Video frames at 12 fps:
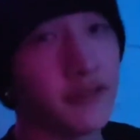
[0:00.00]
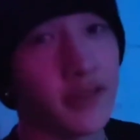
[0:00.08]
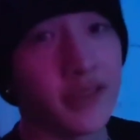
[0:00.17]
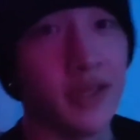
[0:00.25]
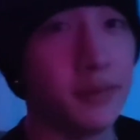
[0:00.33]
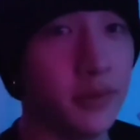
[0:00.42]

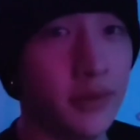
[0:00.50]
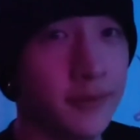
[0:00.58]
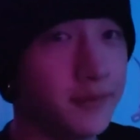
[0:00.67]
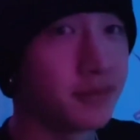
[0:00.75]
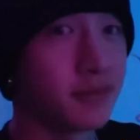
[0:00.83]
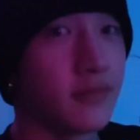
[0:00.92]
example,
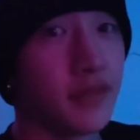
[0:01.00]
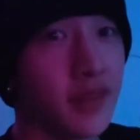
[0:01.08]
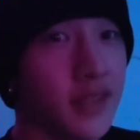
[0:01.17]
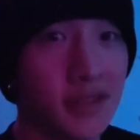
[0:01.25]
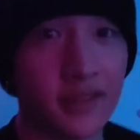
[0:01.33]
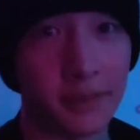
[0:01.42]

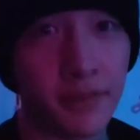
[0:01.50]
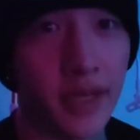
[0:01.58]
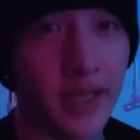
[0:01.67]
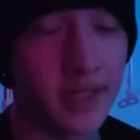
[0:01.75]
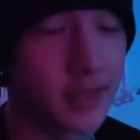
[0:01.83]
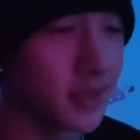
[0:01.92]
this is a mic,
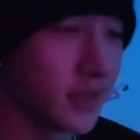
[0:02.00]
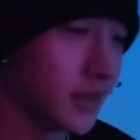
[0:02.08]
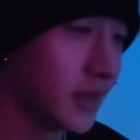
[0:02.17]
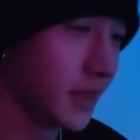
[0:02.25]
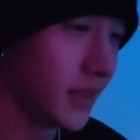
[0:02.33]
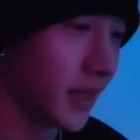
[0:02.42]

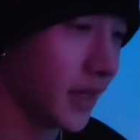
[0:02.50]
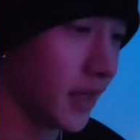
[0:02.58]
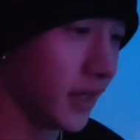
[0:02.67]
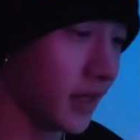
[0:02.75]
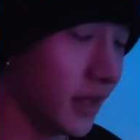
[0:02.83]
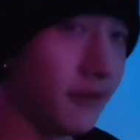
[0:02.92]

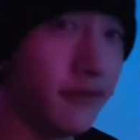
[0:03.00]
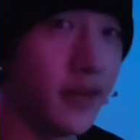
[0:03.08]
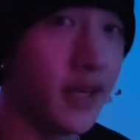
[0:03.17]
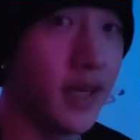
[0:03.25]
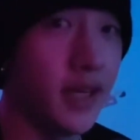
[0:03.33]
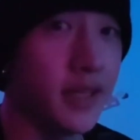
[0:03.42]
and if
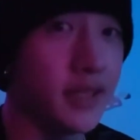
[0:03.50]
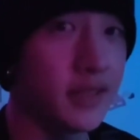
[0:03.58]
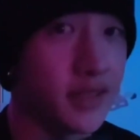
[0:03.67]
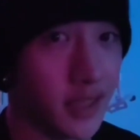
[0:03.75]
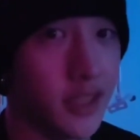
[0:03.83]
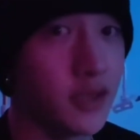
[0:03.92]
I
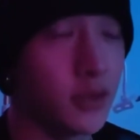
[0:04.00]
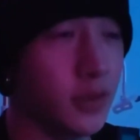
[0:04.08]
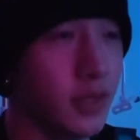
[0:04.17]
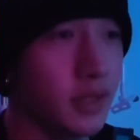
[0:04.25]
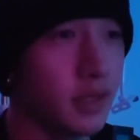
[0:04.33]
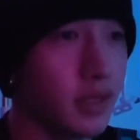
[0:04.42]
sing into
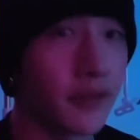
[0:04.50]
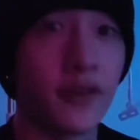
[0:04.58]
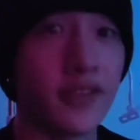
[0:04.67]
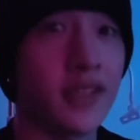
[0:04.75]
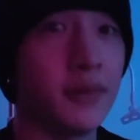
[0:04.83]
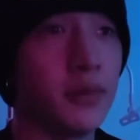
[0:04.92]
it, like for
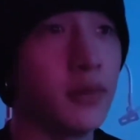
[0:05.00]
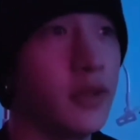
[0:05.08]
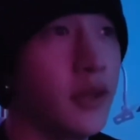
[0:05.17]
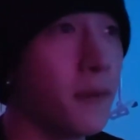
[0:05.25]
example,